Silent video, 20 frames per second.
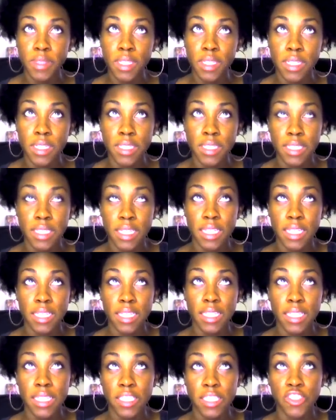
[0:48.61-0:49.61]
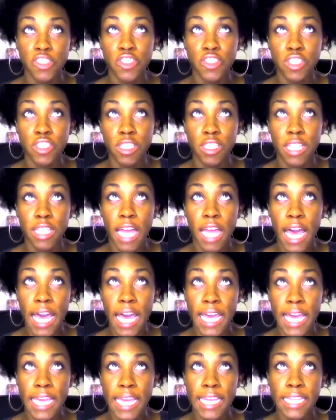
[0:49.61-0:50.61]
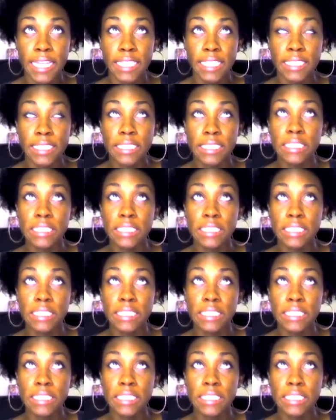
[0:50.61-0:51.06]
let's see, it's July